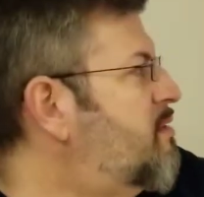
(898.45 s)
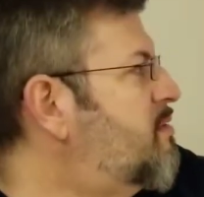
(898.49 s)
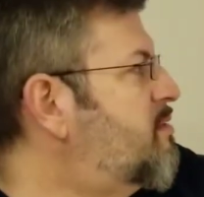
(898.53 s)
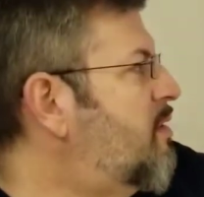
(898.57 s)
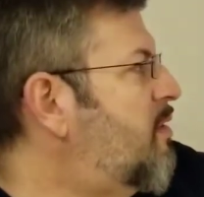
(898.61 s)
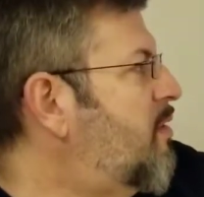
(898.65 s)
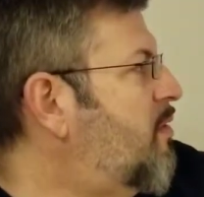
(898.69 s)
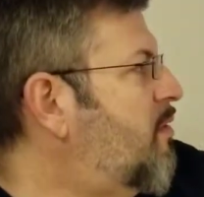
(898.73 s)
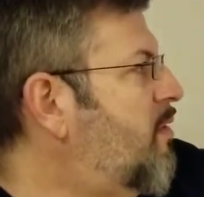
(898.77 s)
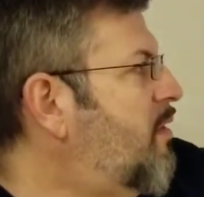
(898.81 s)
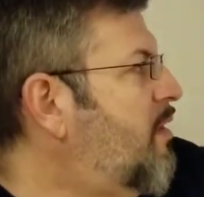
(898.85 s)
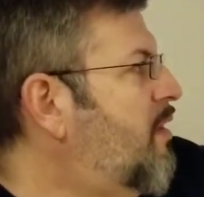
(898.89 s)

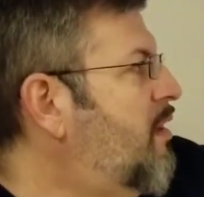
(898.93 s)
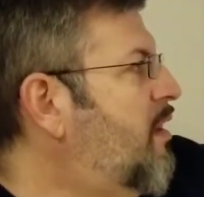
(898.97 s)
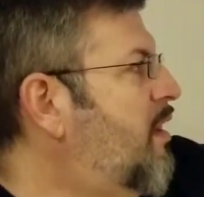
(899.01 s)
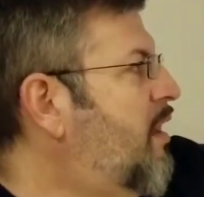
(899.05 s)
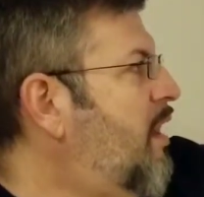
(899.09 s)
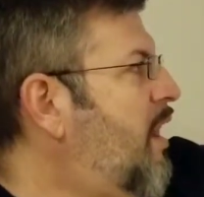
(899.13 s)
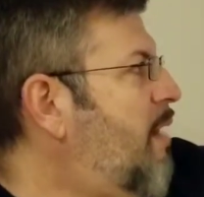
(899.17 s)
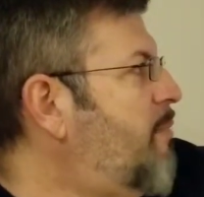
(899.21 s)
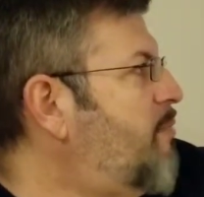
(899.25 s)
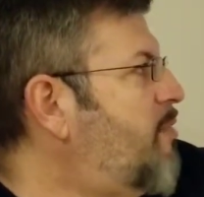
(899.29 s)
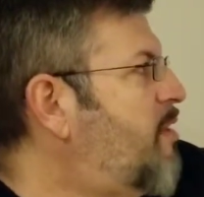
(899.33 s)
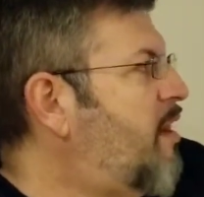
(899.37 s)
So
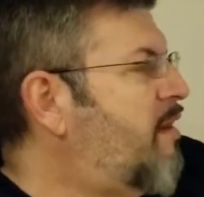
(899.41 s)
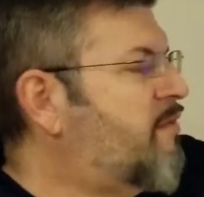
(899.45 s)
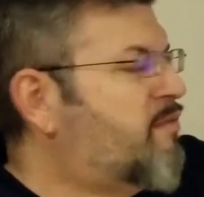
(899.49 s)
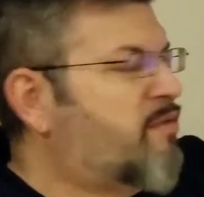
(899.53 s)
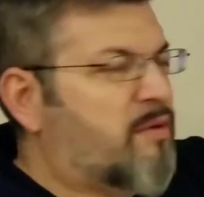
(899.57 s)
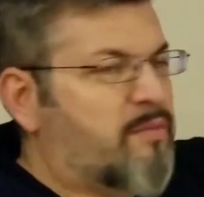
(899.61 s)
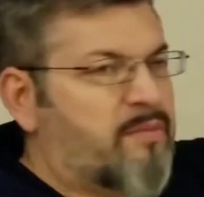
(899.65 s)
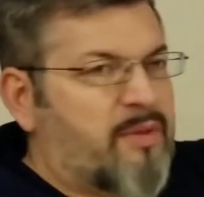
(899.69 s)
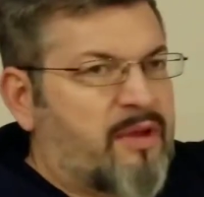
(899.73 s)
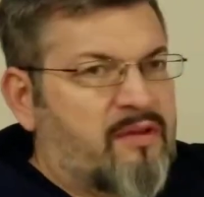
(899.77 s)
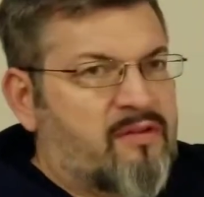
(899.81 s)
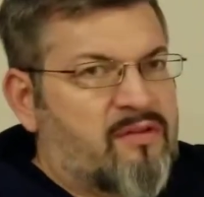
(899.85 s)
I'm
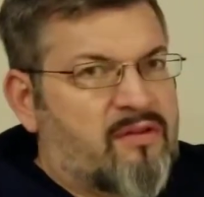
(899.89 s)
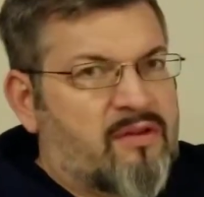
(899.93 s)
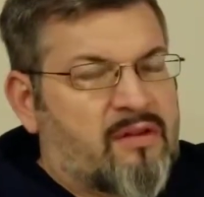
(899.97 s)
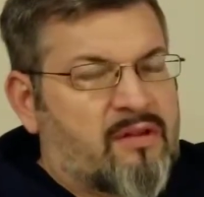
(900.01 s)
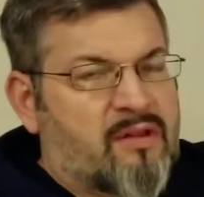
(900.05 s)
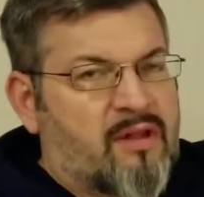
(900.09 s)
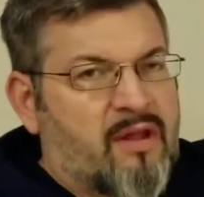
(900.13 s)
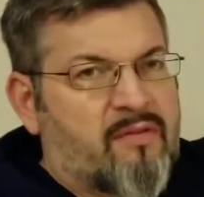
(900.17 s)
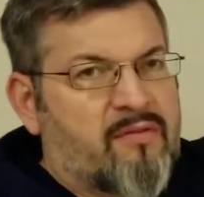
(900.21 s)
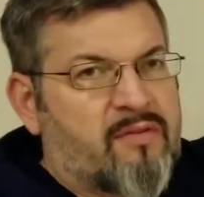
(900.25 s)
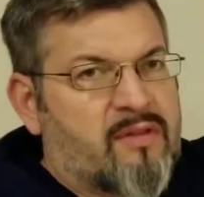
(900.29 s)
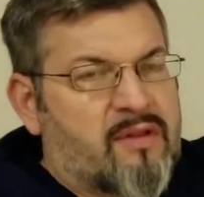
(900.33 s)
covering
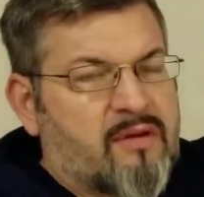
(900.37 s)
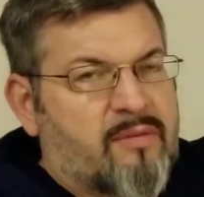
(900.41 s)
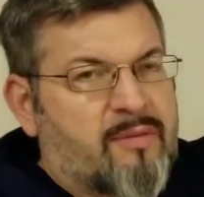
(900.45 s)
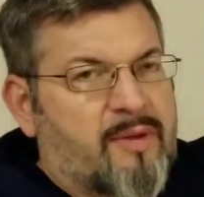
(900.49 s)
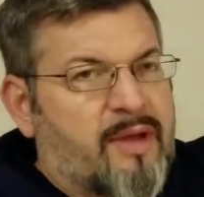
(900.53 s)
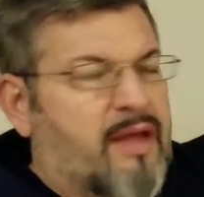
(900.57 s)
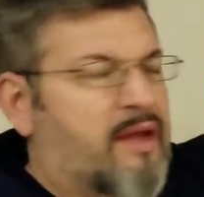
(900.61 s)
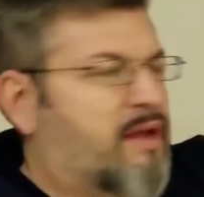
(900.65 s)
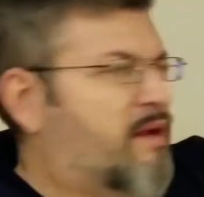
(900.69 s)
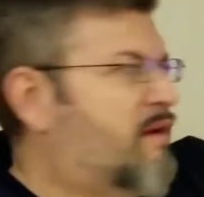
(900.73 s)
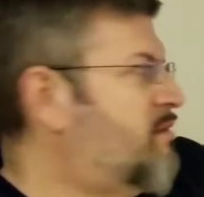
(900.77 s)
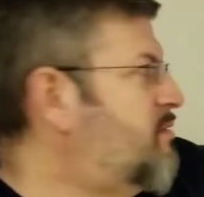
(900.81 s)
basically everything
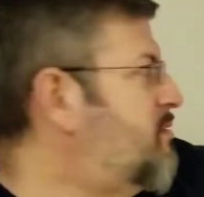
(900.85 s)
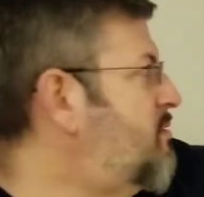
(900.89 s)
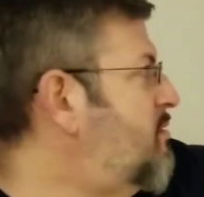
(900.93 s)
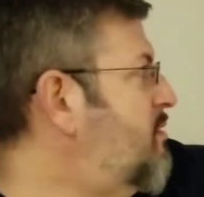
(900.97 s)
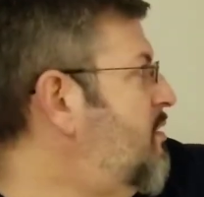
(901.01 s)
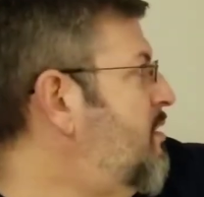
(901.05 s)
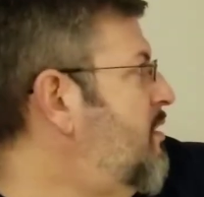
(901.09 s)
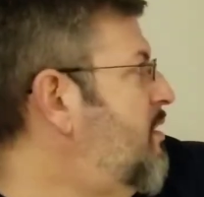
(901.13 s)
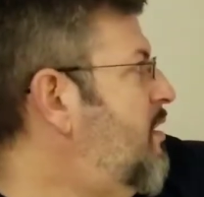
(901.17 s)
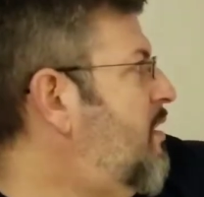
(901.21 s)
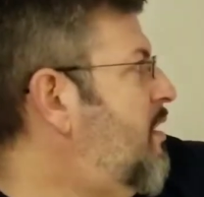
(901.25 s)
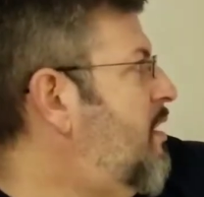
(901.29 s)
on my house.